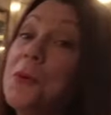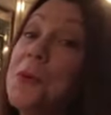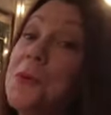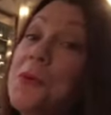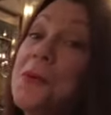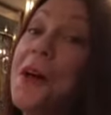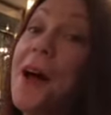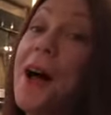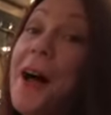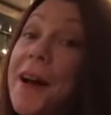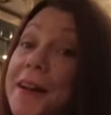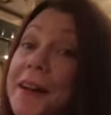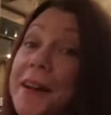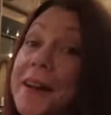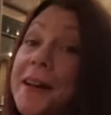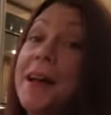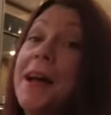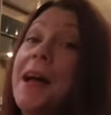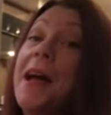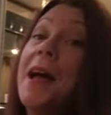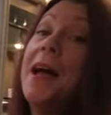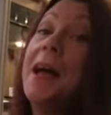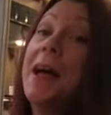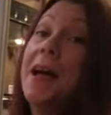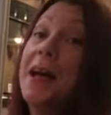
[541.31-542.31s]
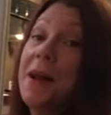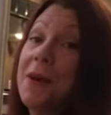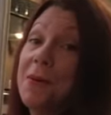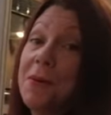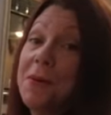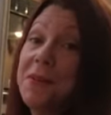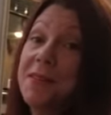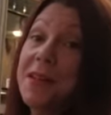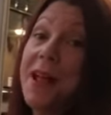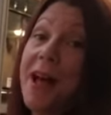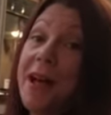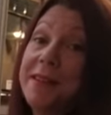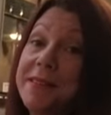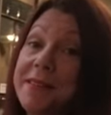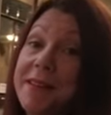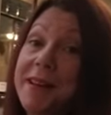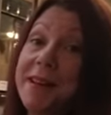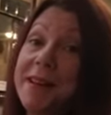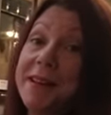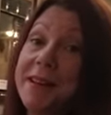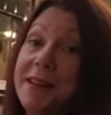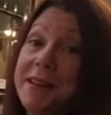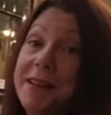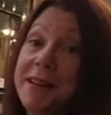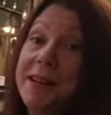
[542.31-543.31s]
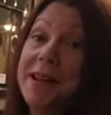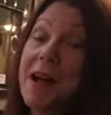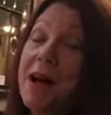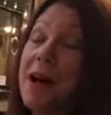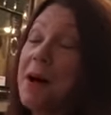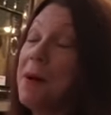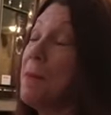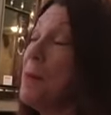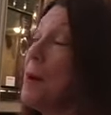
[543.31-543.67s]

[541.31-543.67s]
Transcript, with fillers: boondocking and I was not taking